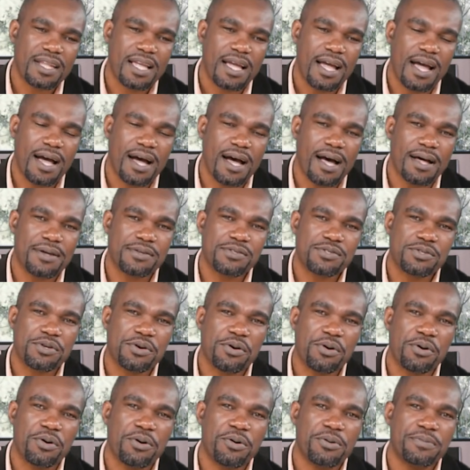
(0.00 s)
Uh,
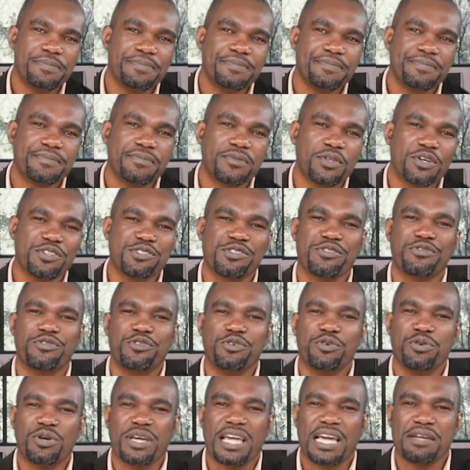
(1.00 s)
so, those of
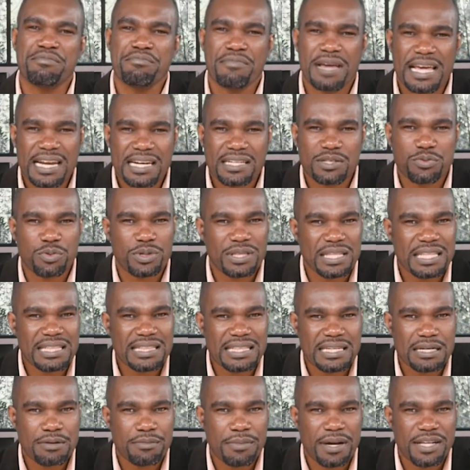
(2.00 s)
you who get married within
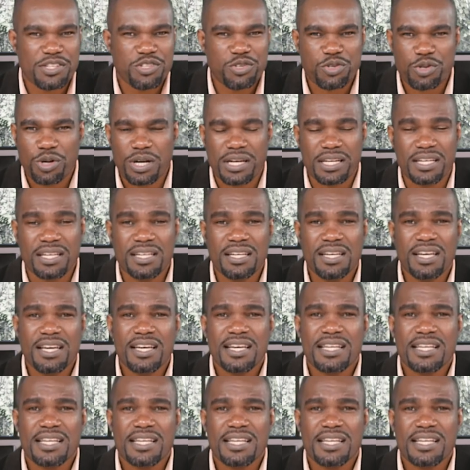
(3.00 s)
three months, surely